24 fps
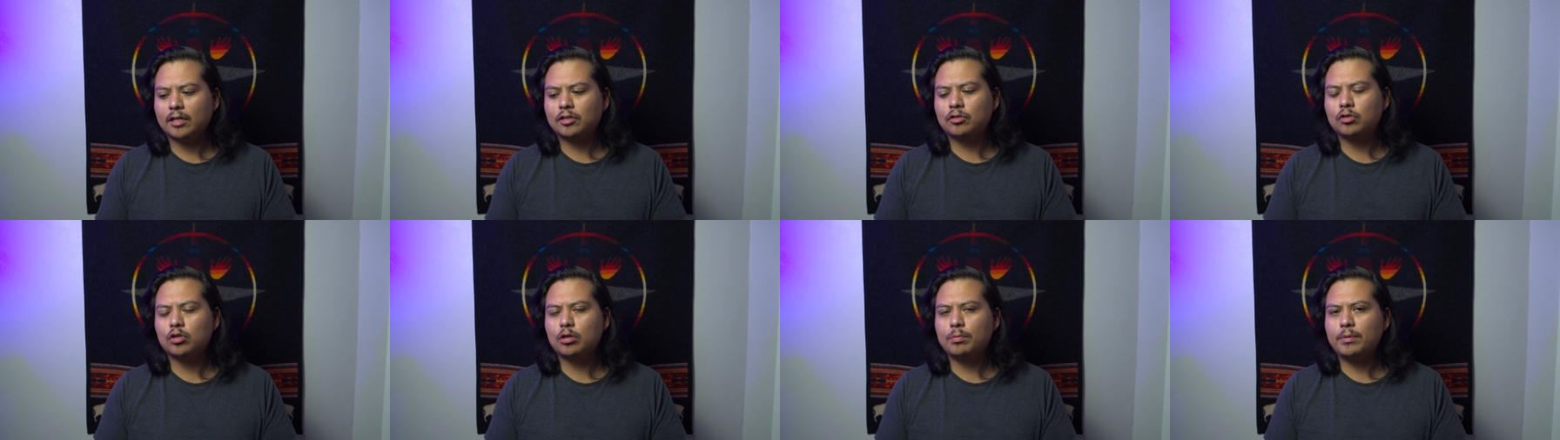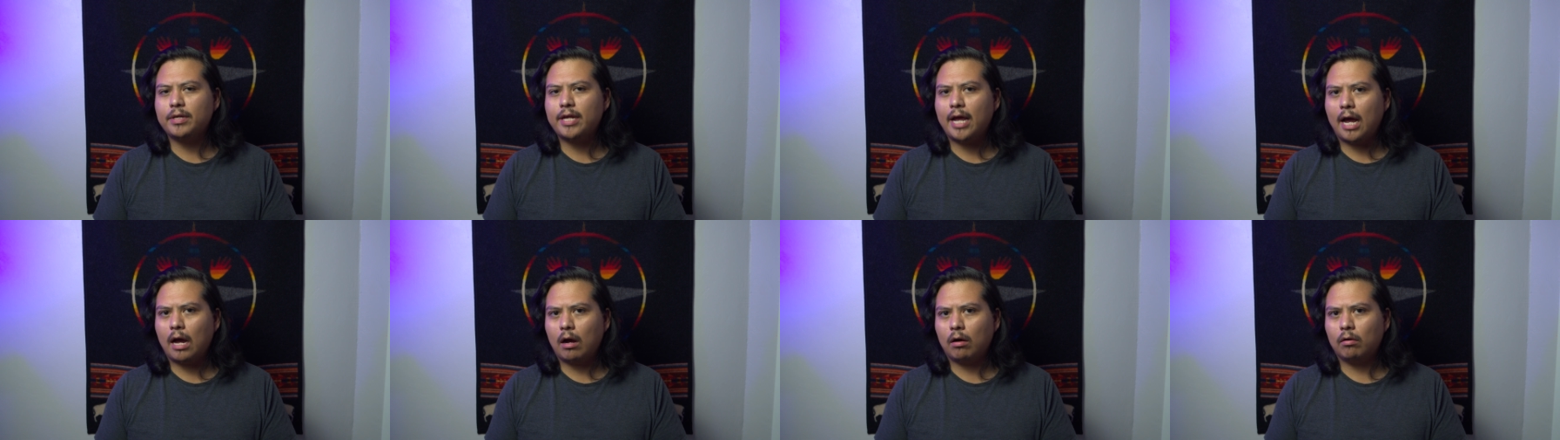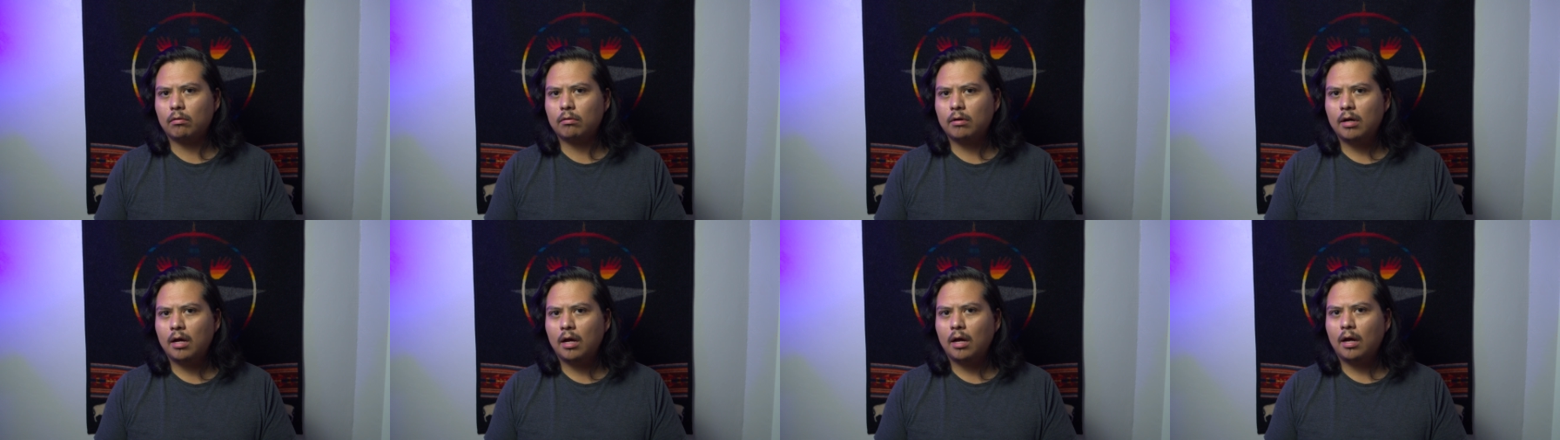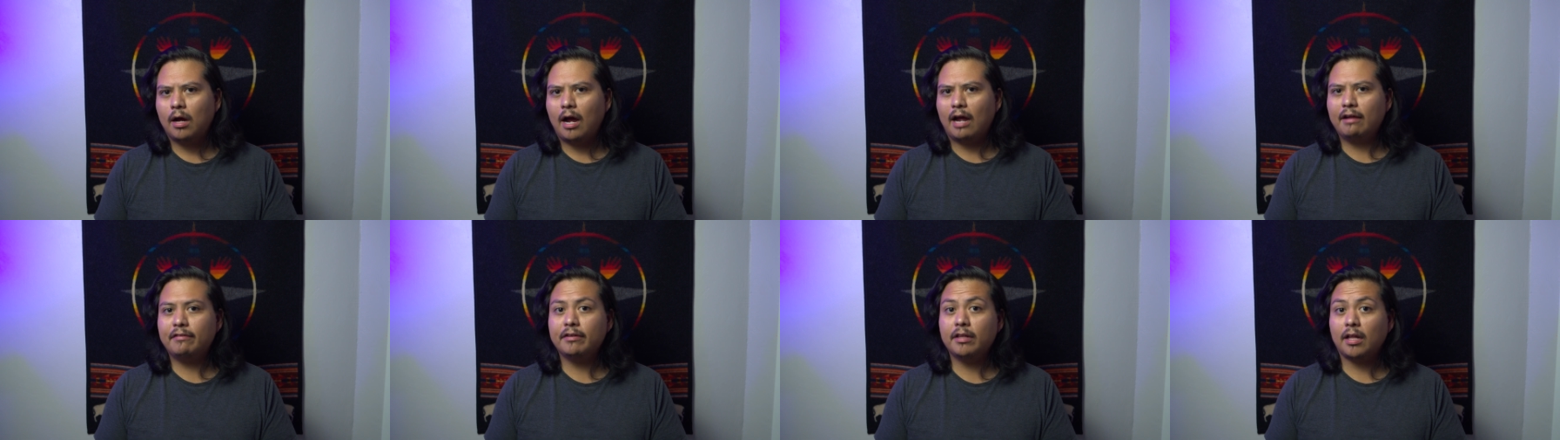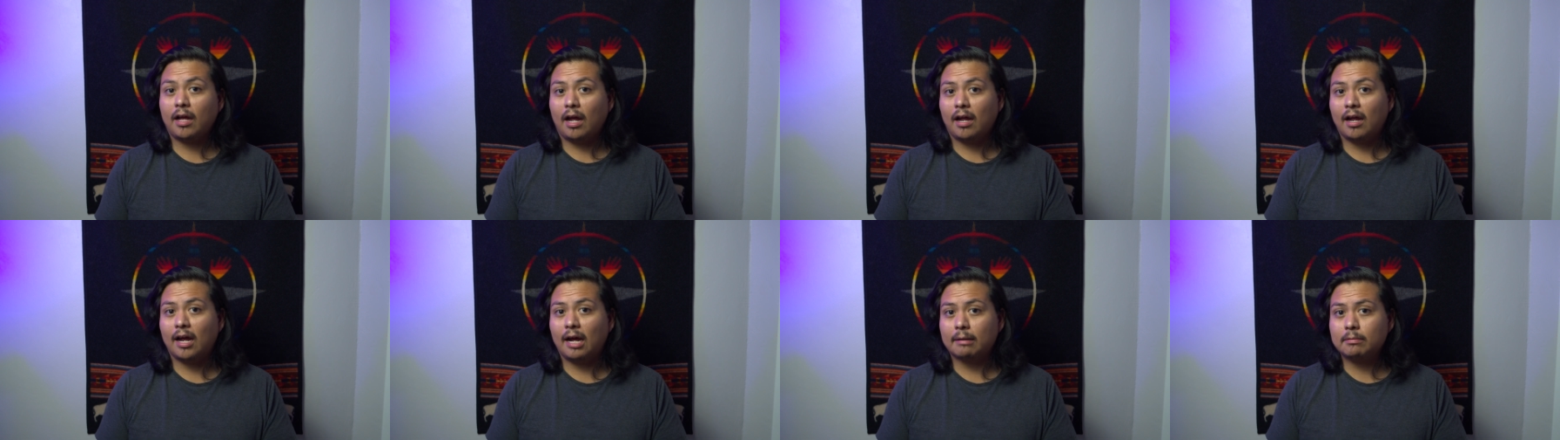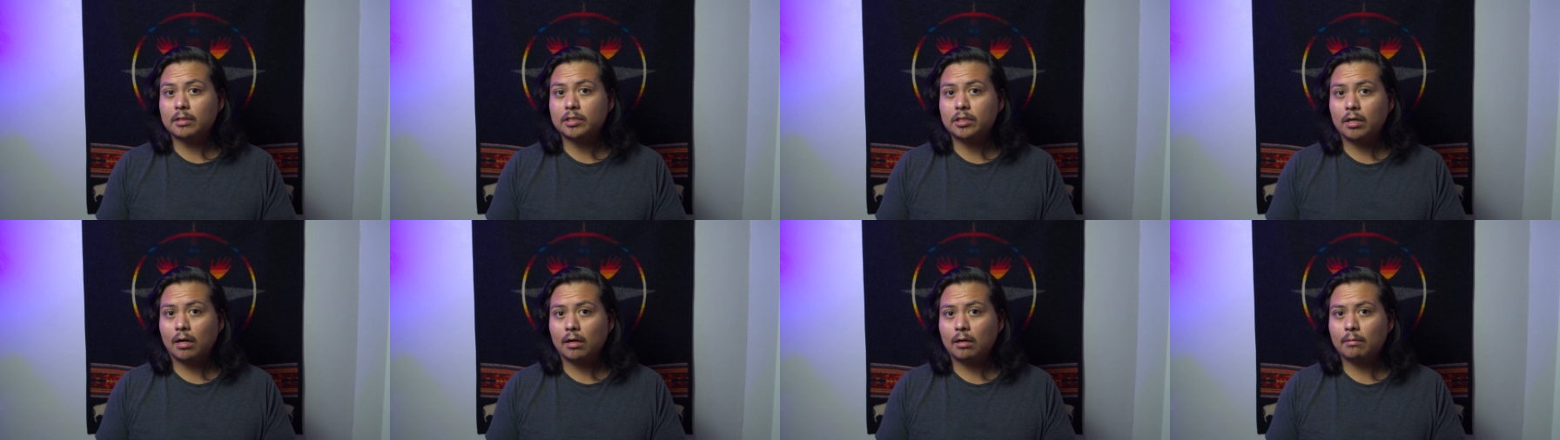of took me out. I feel like I have to
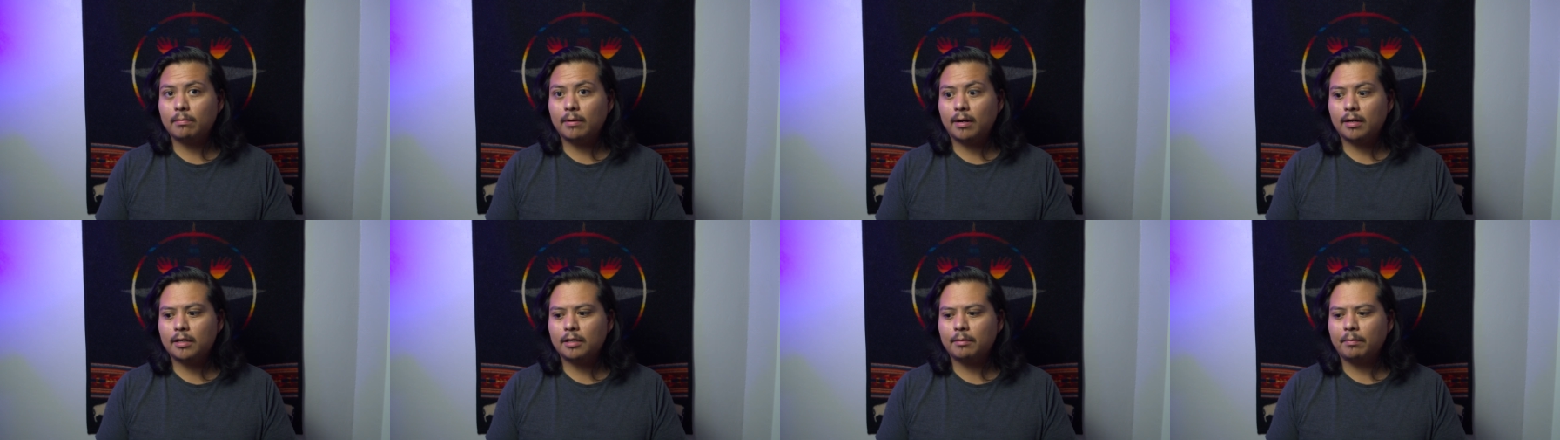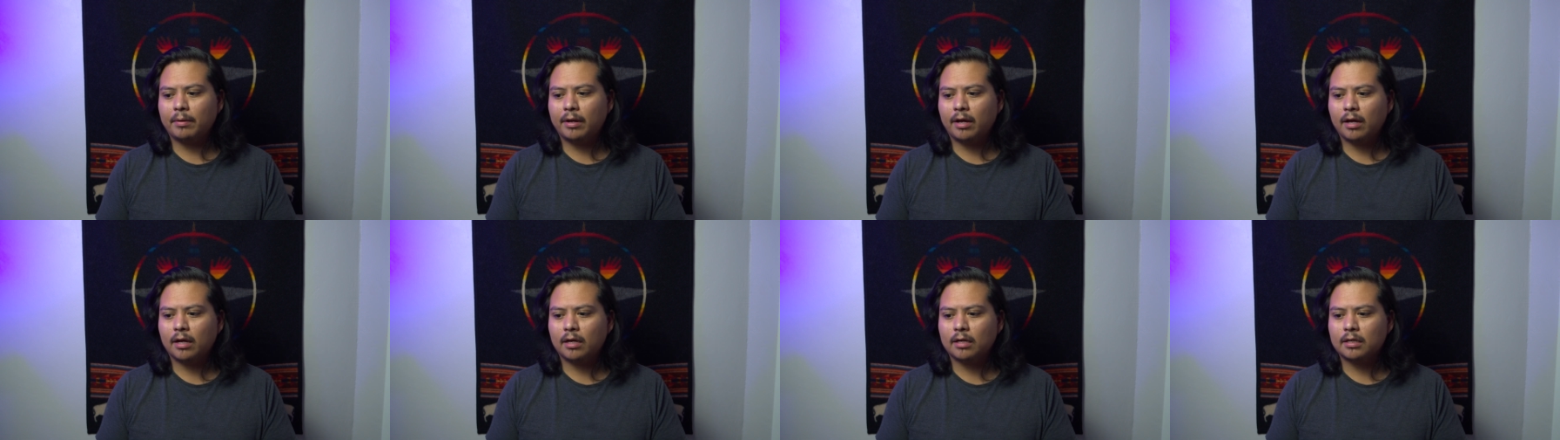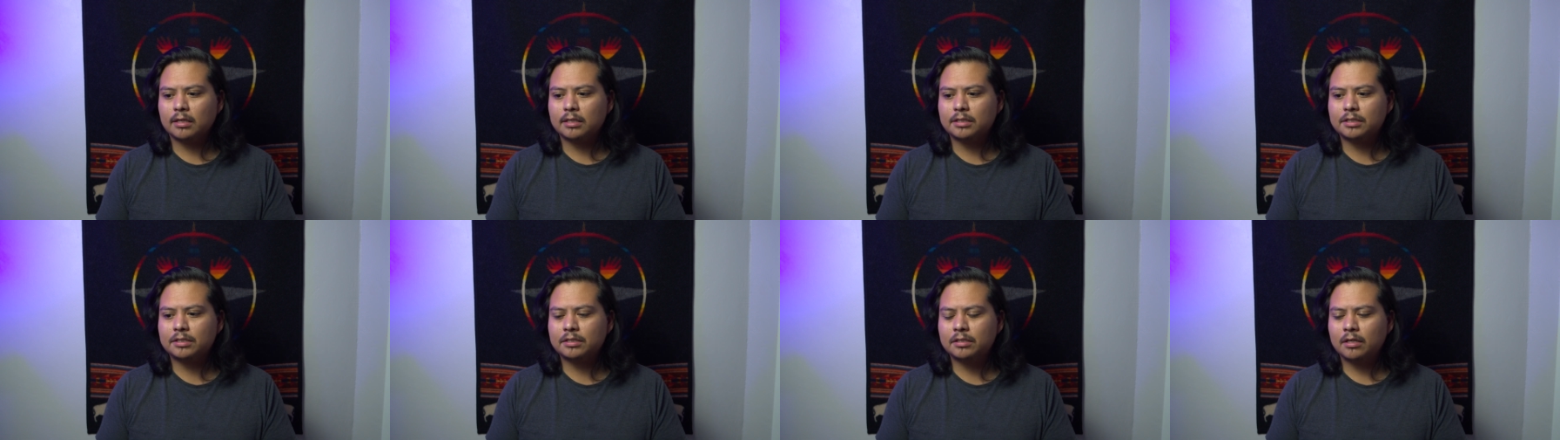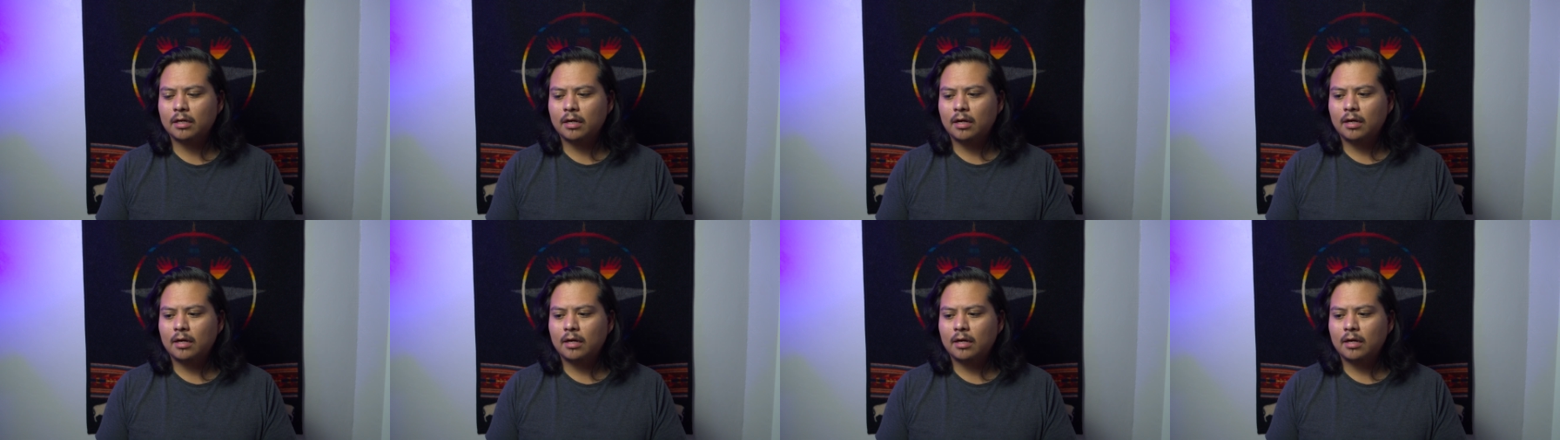talk about it because